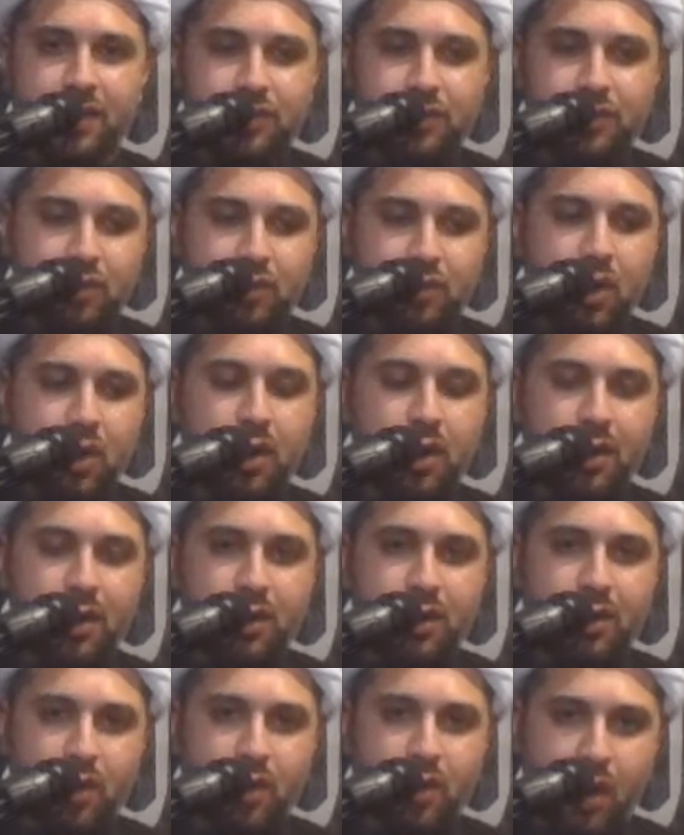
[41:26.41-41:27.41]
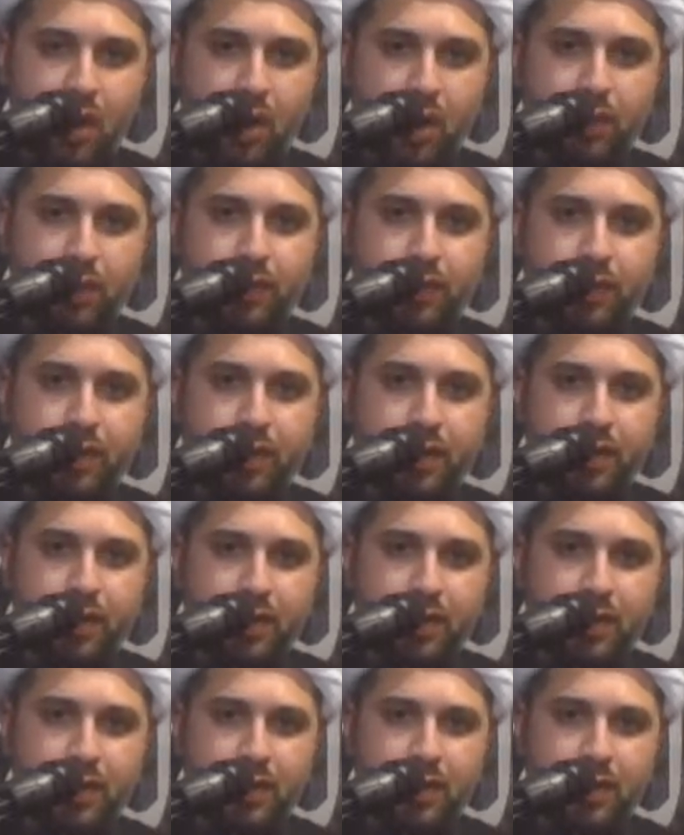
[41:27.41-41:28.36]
scholar, author,